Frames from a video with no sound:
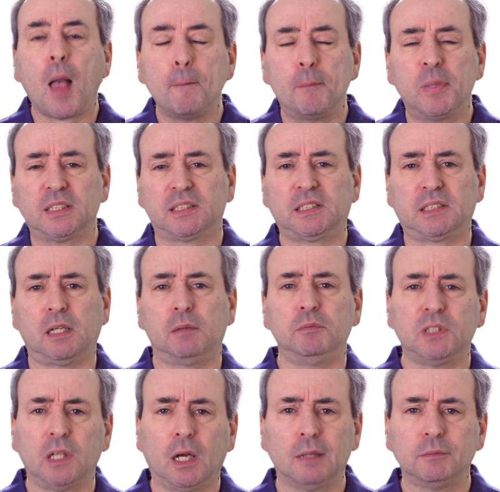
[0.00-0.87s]
But
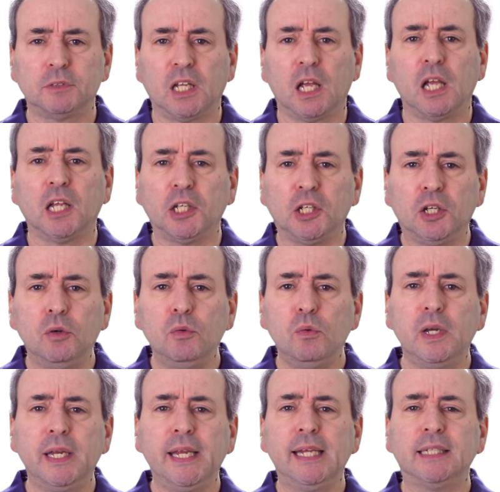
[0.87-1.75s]
sometimes you
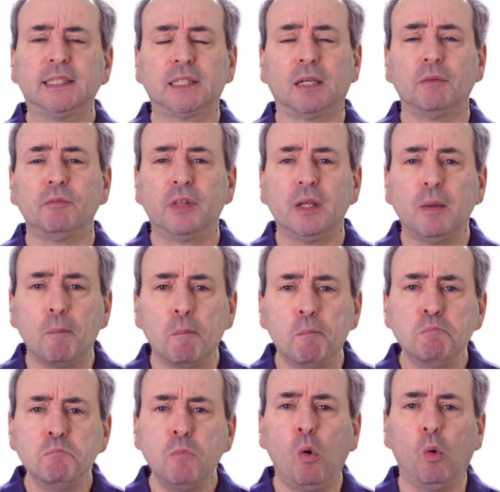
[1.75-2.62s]
need something
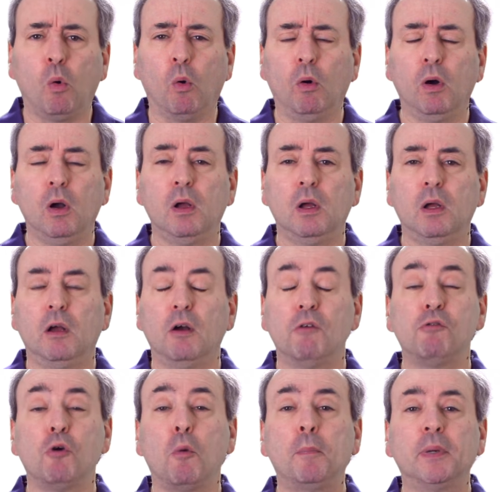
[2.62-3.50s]
more
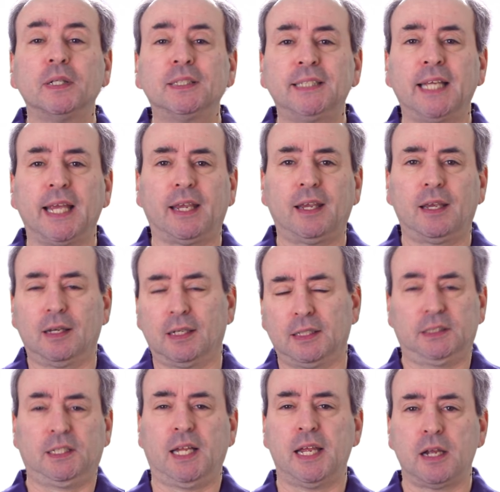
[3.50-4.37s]
for
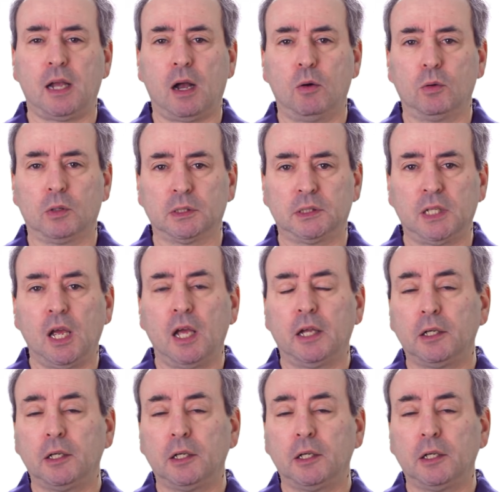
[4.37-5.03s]
particular stakeholders.